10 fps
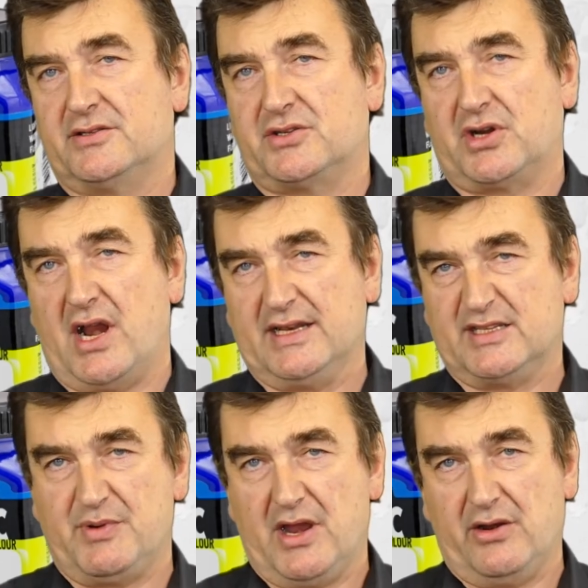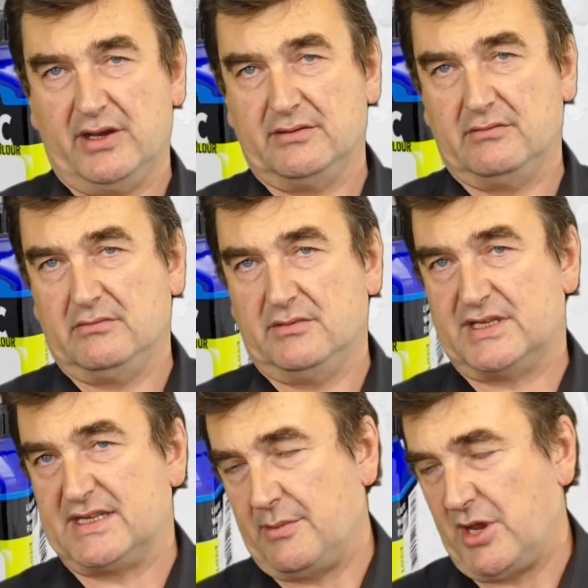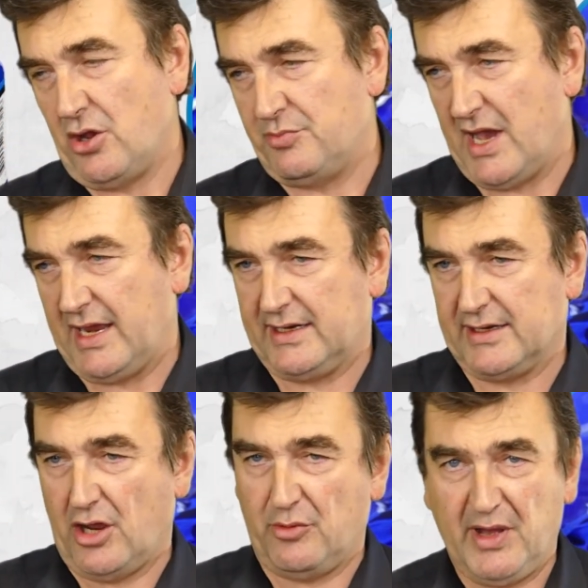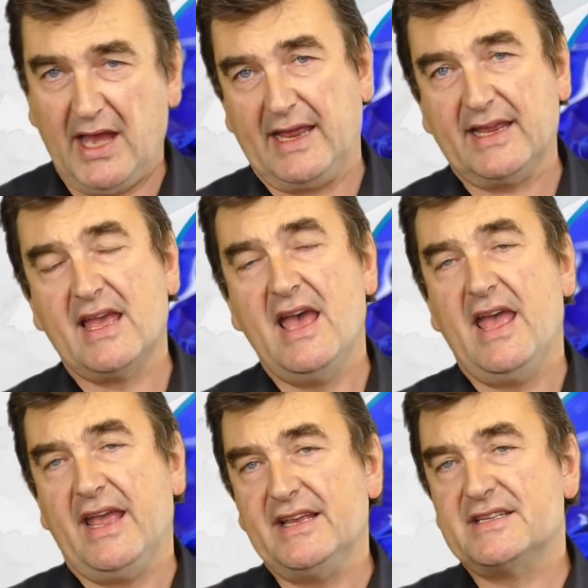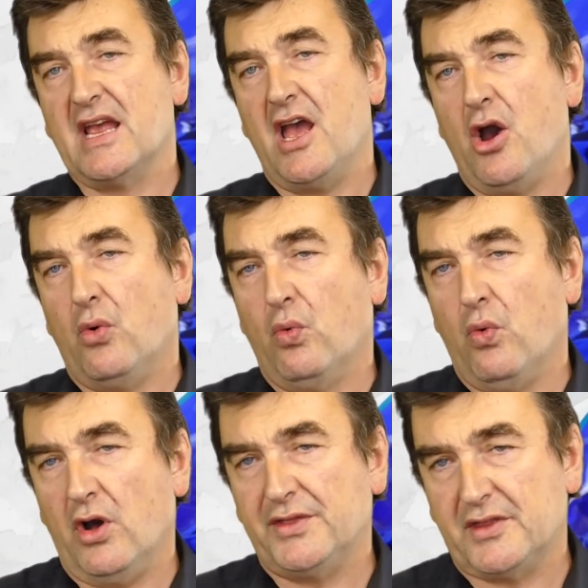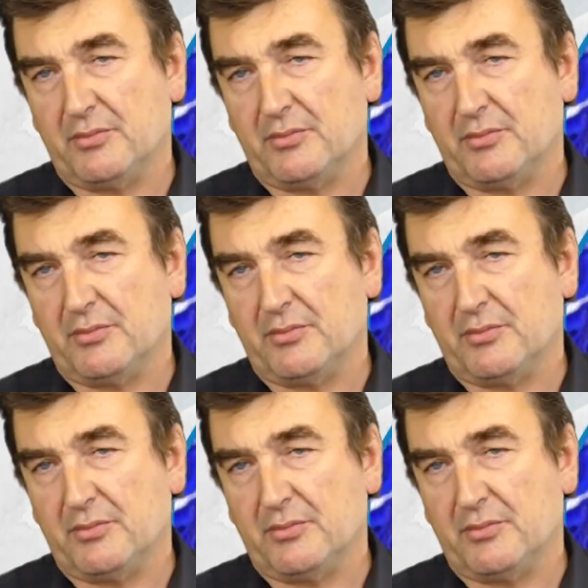transparent, semi-opaque, and opaque is what the